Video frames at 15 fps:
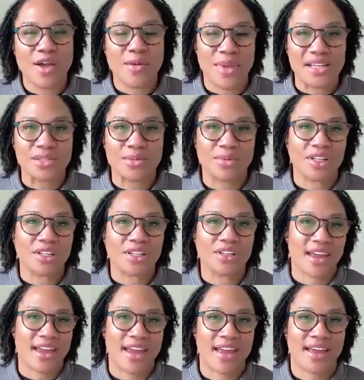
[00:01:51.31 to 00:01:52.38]
based upon
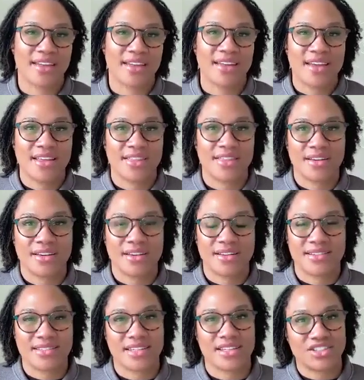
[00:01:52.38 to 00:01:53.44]
looking at the
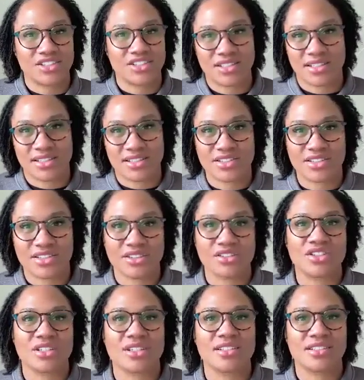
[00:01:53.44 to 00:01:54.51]
concessions and
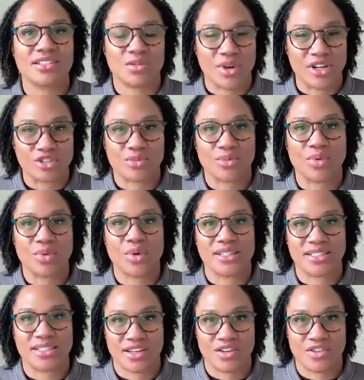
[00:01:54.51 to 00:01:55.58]
assertions, the major
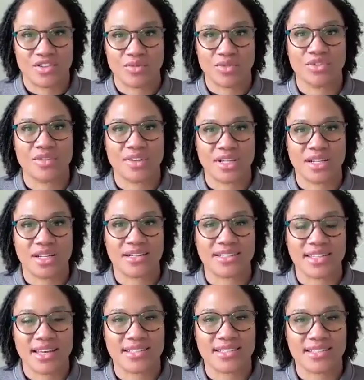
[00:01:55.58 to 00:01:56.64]
points that you've proven in
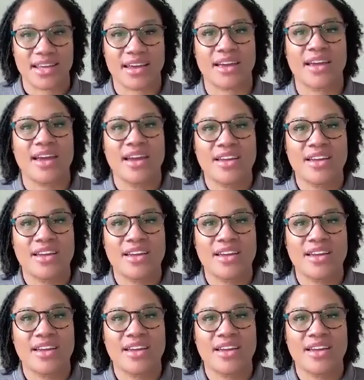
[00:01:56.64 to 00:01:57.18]
this essay,